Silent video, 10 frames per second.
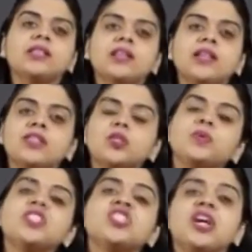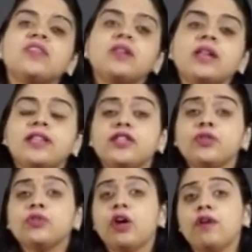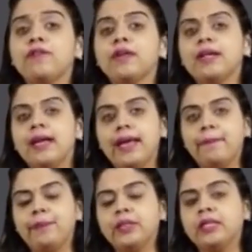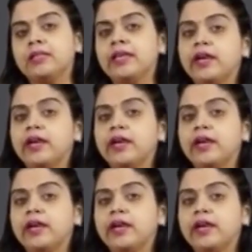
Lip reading: There has to be a general attitude of empathy.